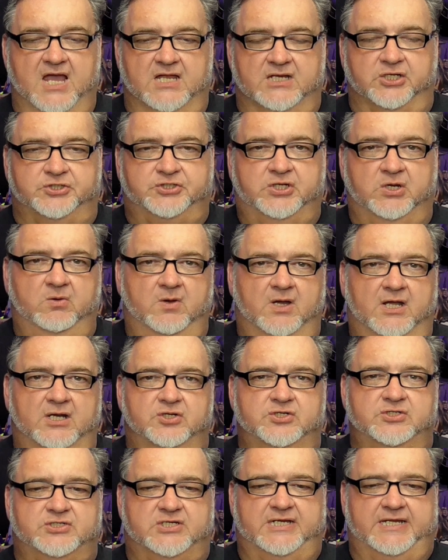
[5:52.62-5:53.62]
The
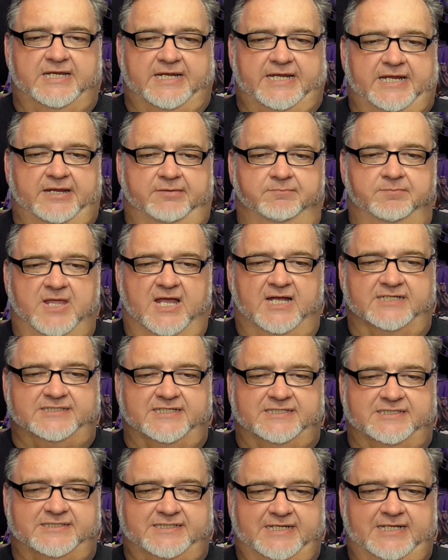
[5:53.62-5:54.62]
200 GE has
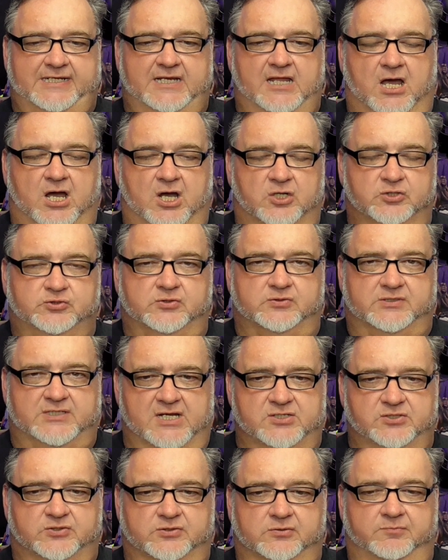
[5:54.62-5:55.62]
the Zen
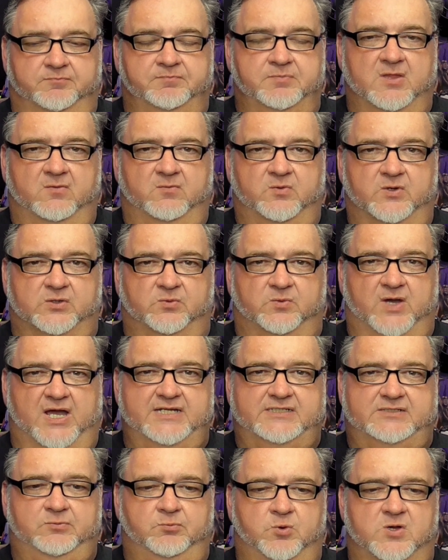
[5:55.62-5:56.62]
architecture for the
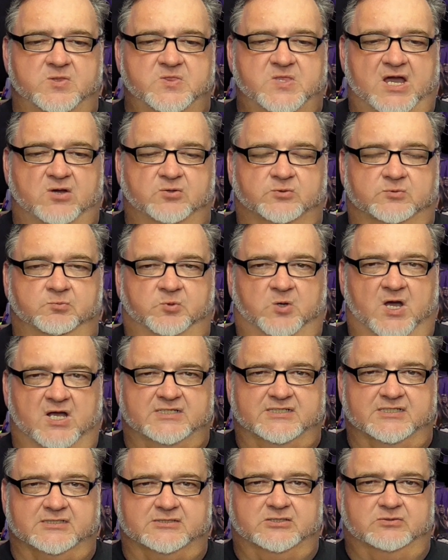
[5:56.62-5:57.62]
Ryzen 1000
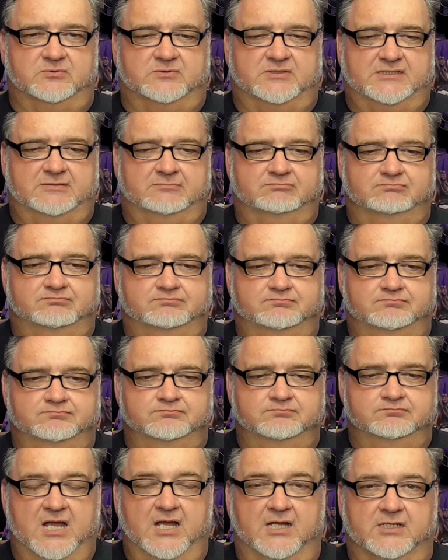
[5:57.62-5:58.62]
processors.
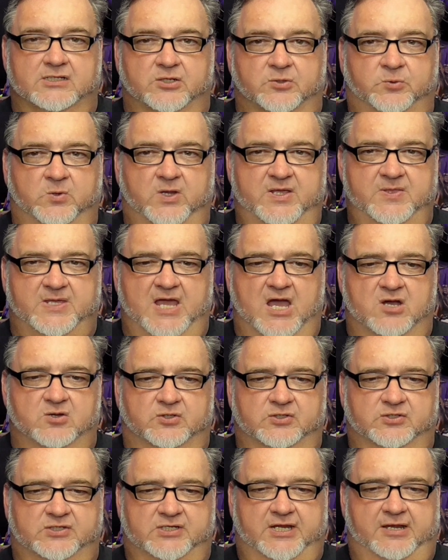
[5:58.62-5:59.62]
The
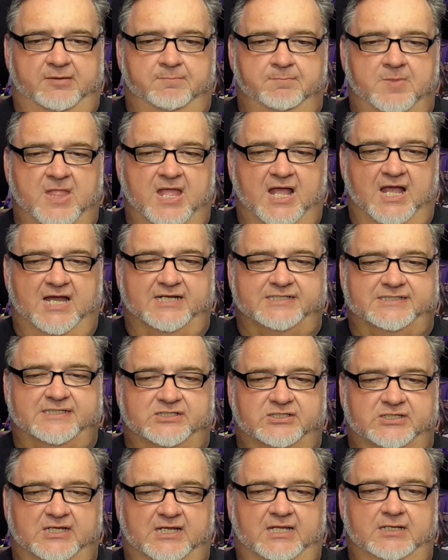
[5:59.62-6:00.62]
3000 G has
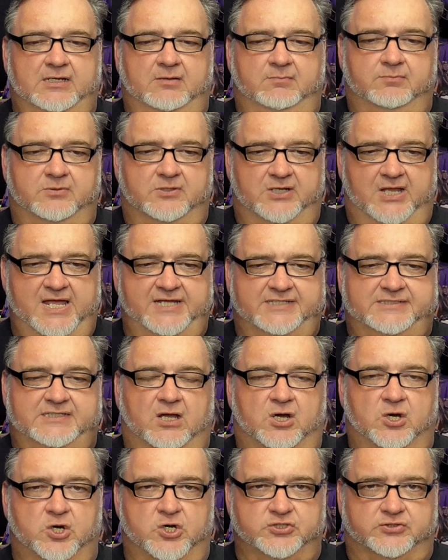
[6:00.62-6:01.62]
the Zen Plus
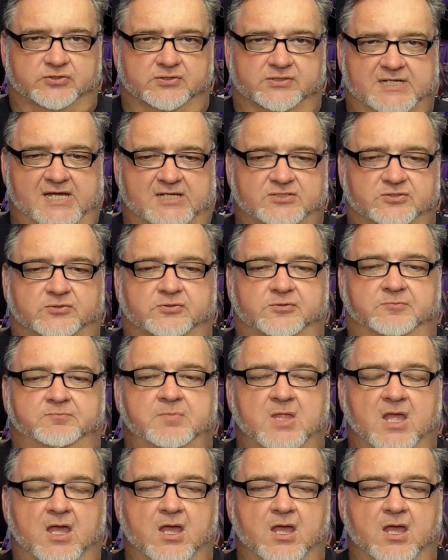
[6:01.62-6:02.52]
architecture